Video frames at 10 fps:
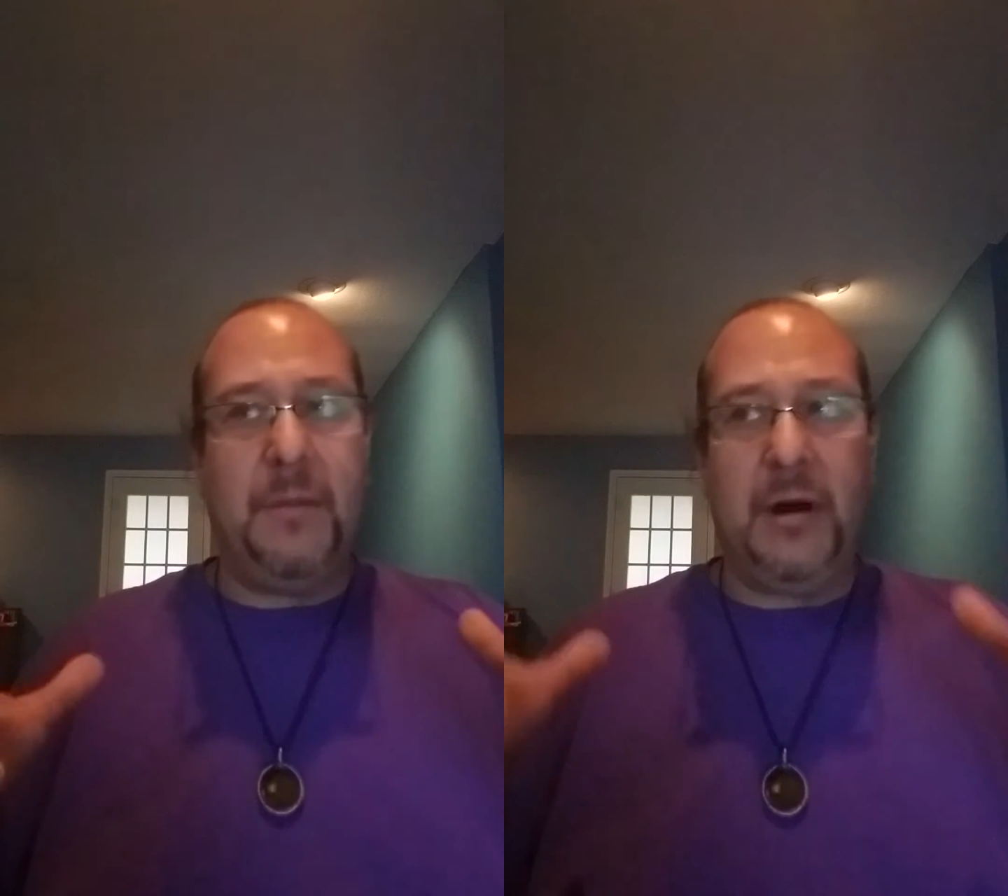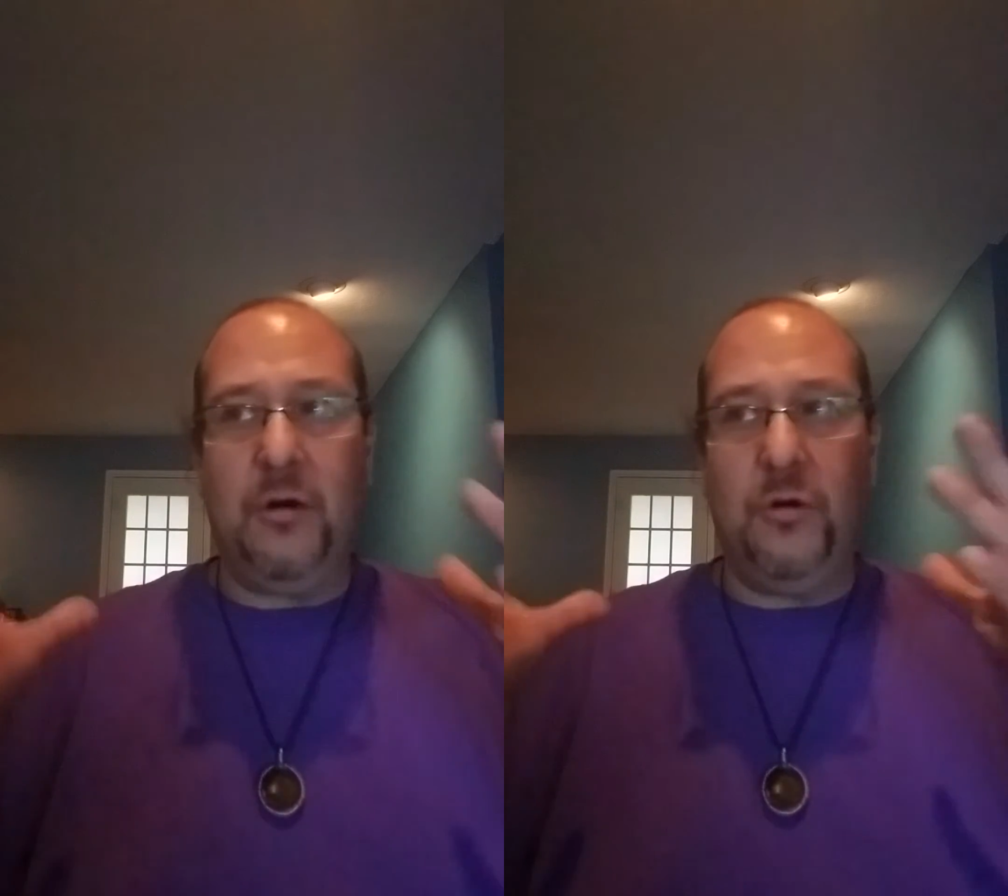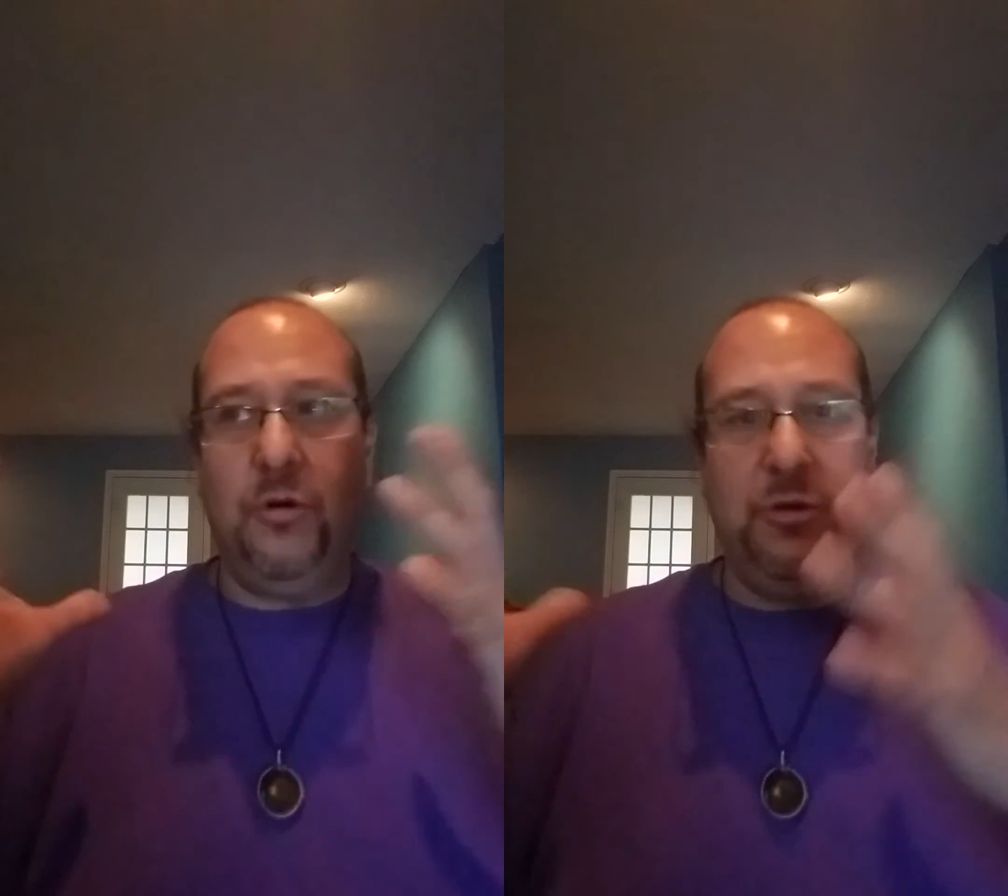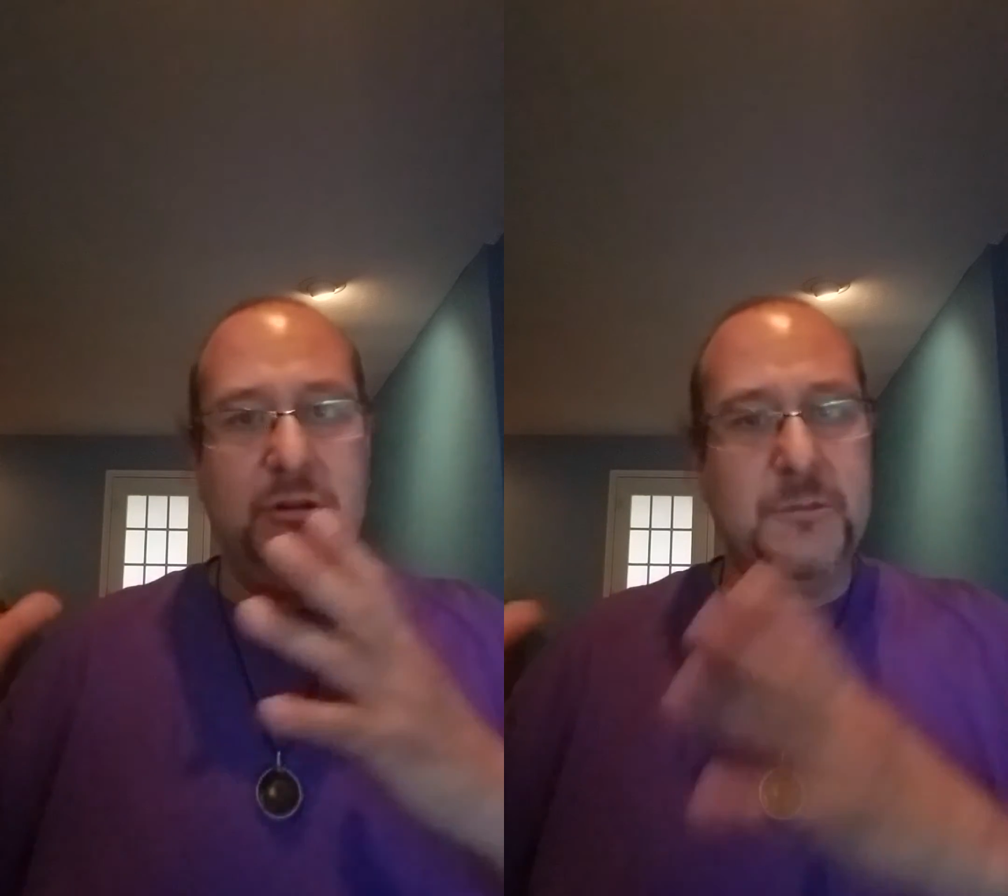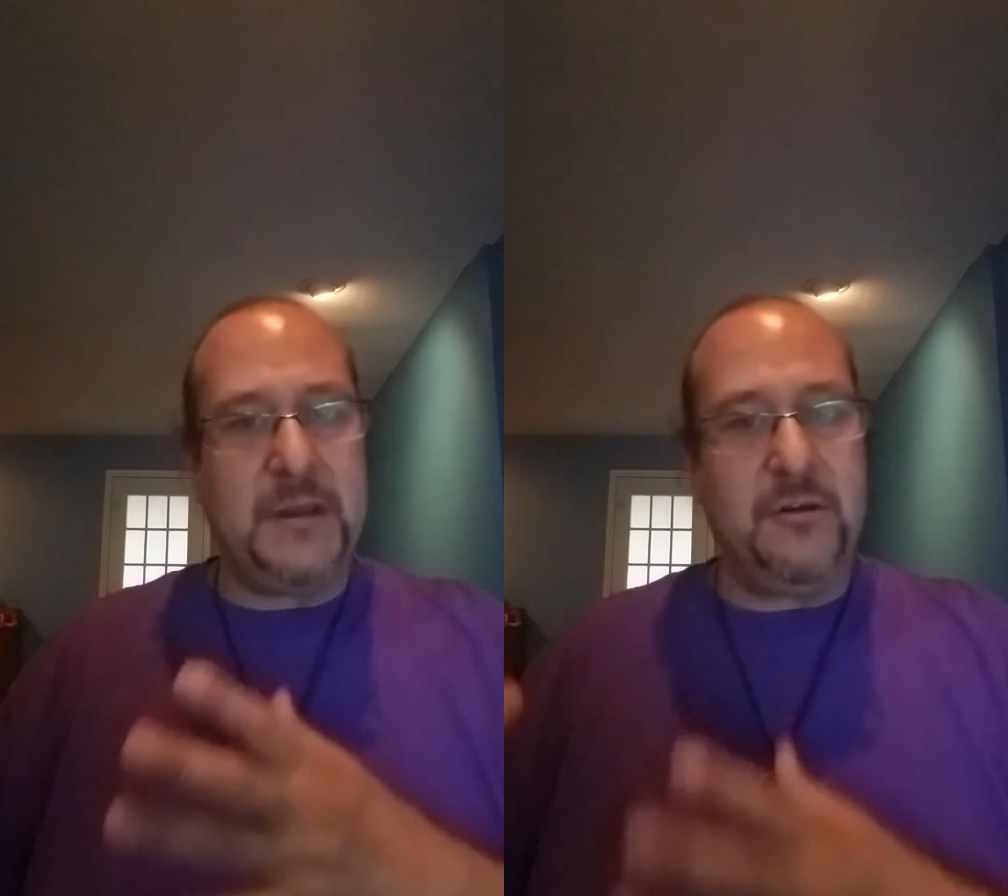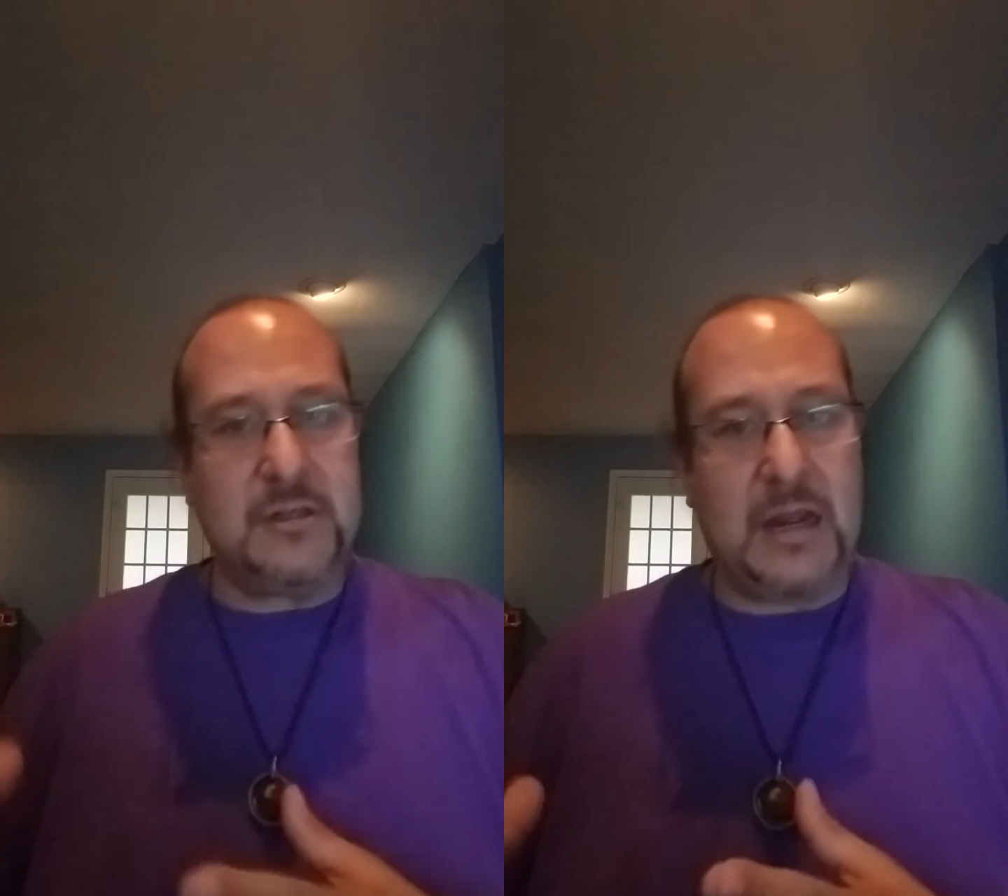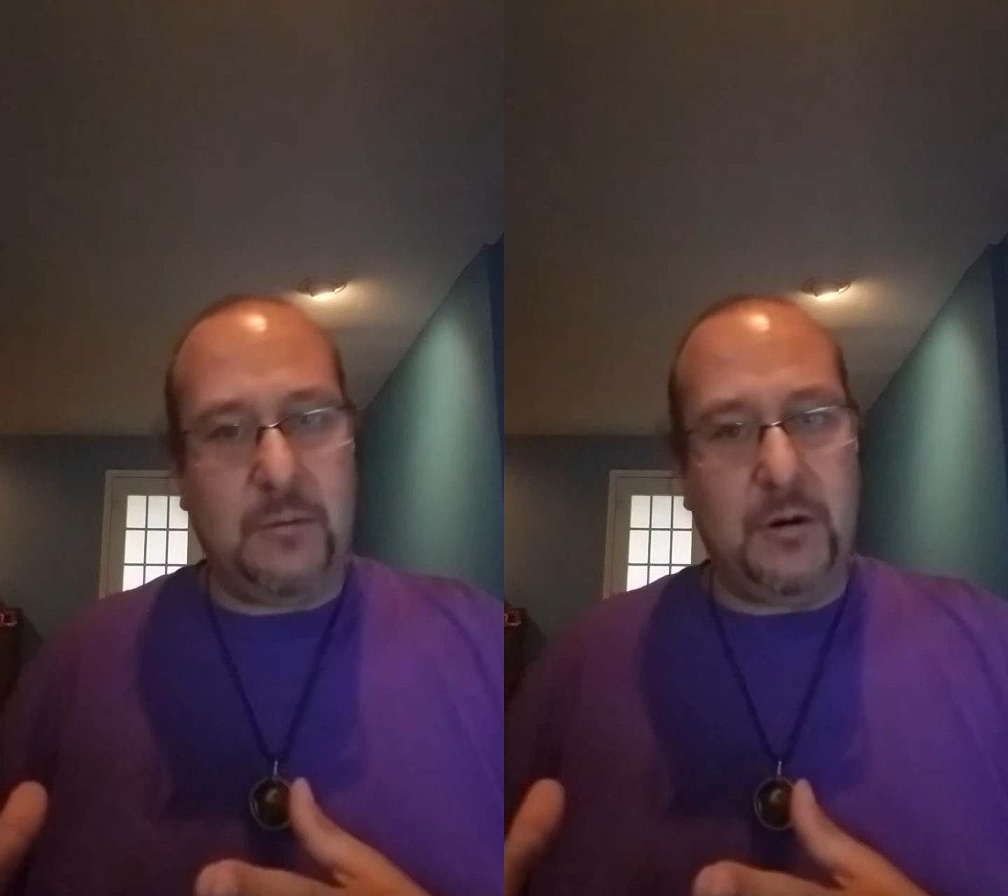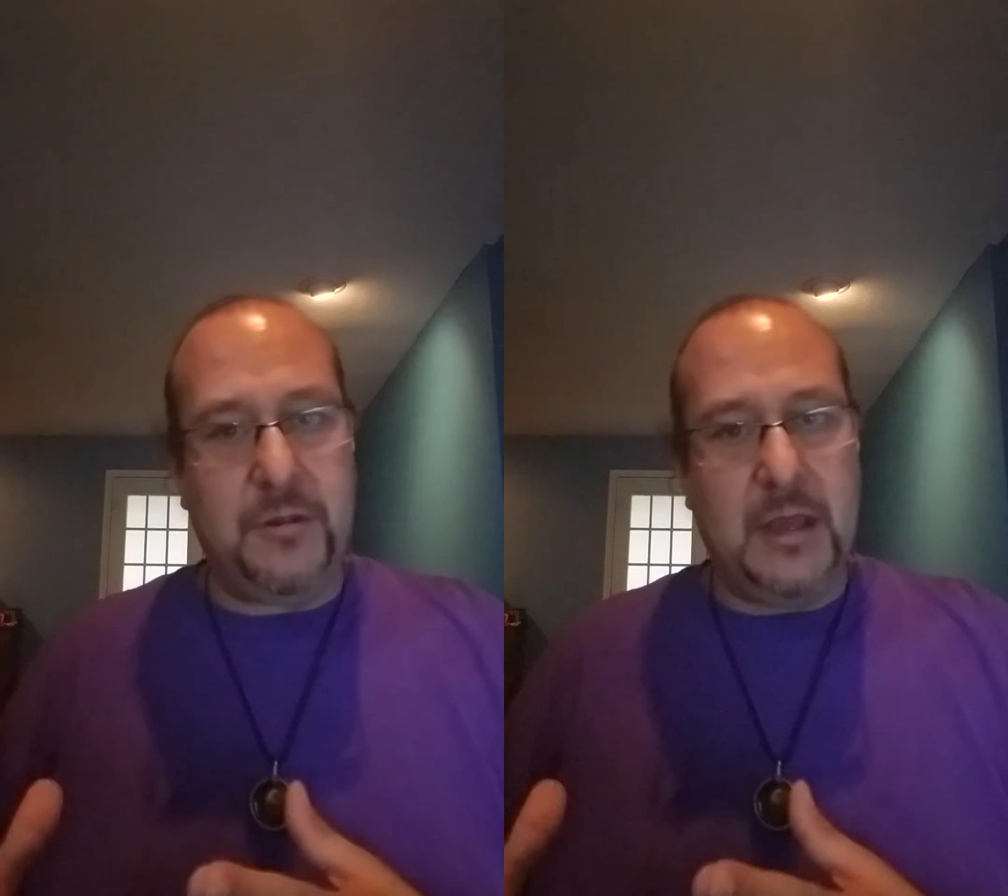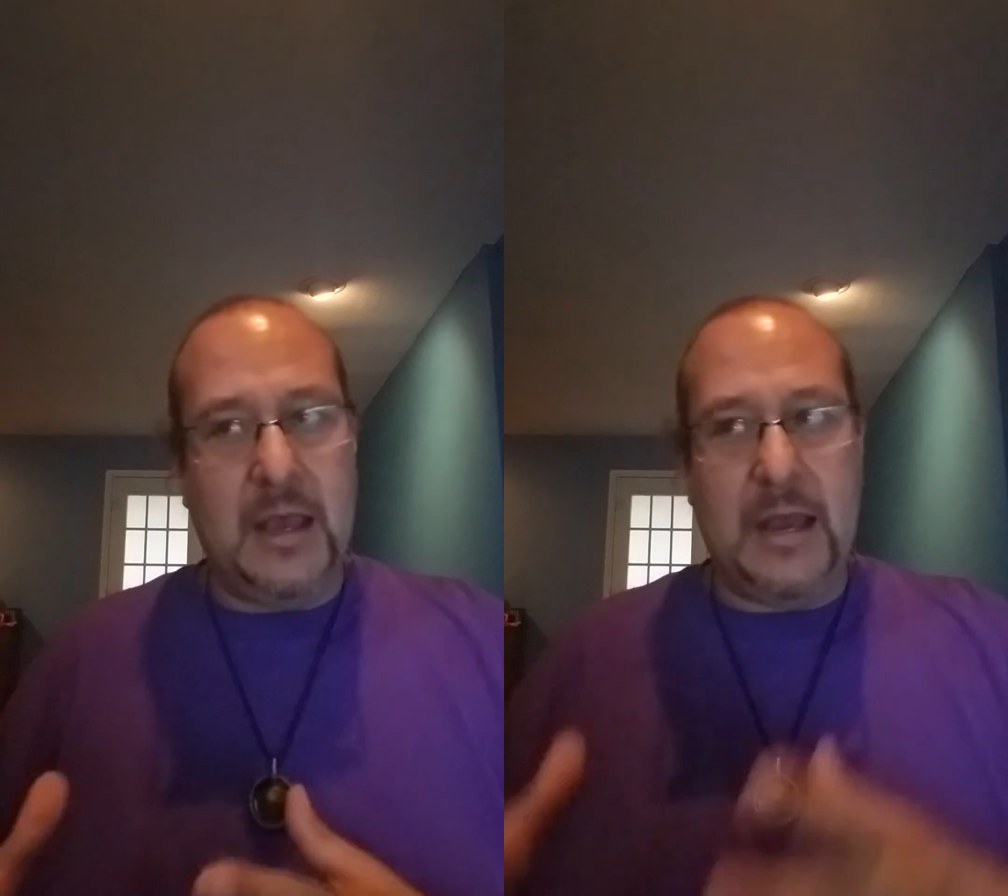about who you spend your time with